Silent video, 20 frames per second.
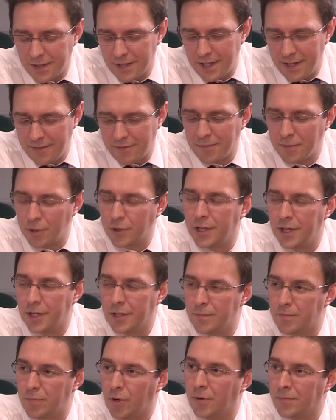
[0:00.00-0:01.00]
If I'm looking
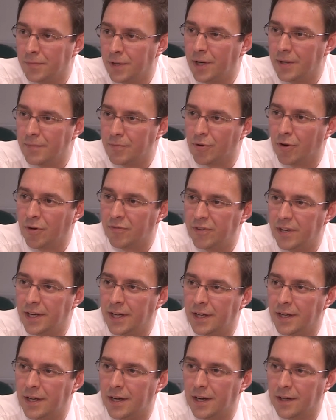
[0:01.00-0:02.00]
at a bottom line profit,
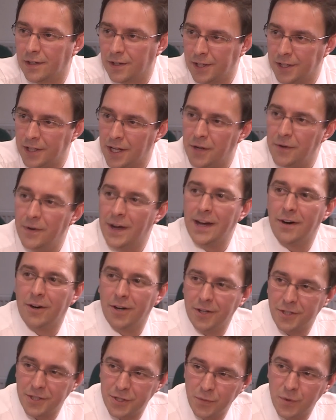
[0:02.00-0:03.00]
I've got to know how
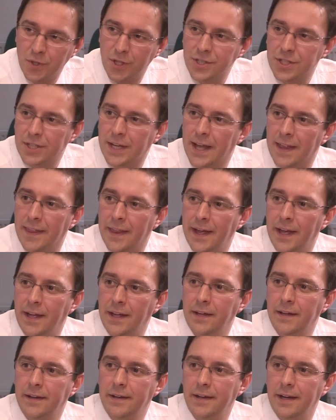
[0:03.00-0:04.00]
hard you work to get there.
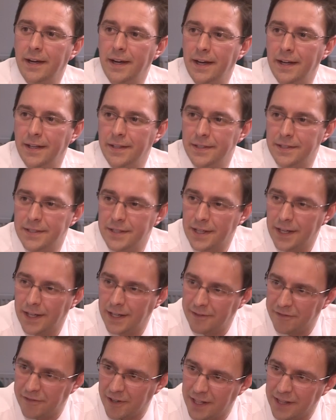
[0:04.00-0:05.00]
Yeah. And
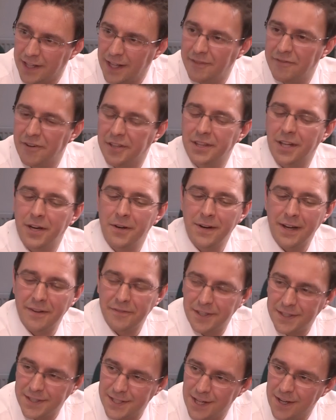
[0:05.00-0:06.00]
if I don't
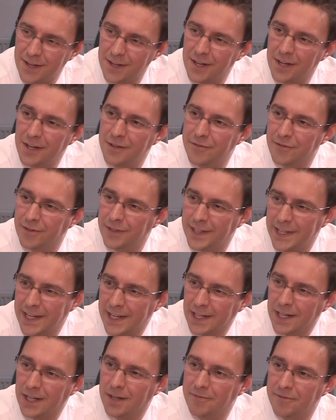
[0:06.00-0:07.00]
have the turnover or the
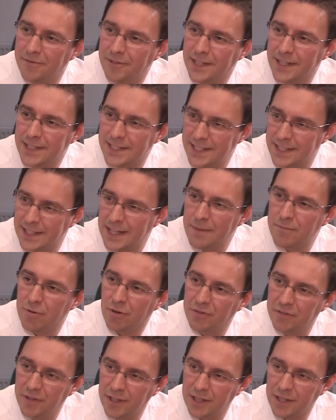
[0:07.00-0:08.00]
income figures in that
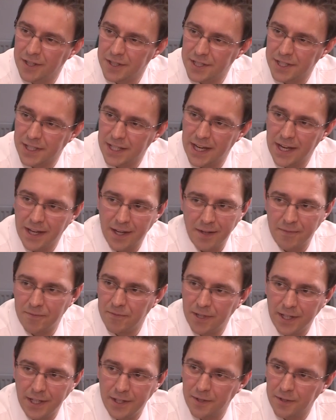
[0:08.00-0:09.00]
profit and loss account, I'm
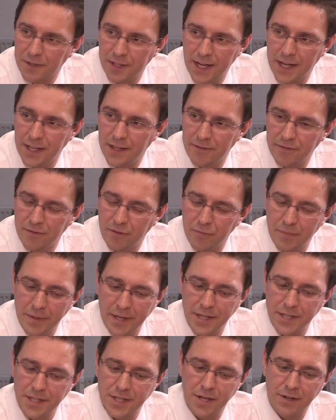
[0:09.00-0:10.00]
really not getting the full
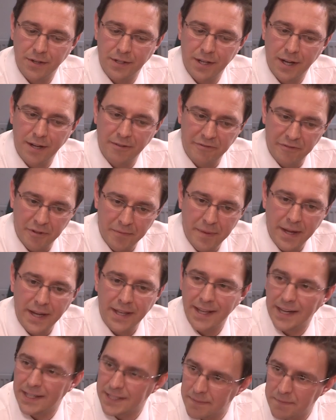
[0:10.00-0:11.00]
picture. Yeah. And for
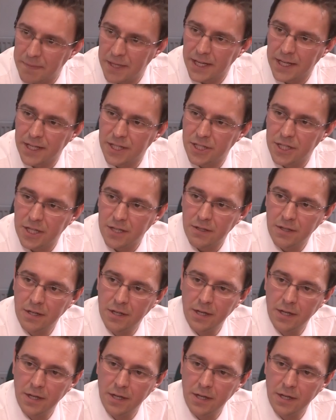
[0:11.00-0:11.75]
me, that is a big issue.